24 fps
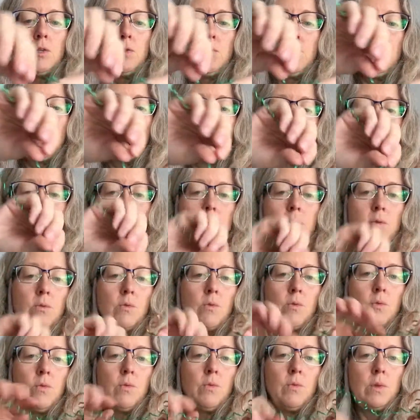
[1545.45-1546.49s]
with
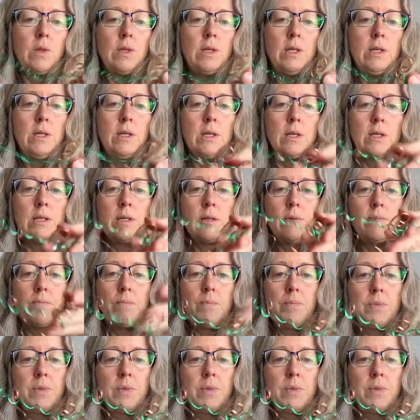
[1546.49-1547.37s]
the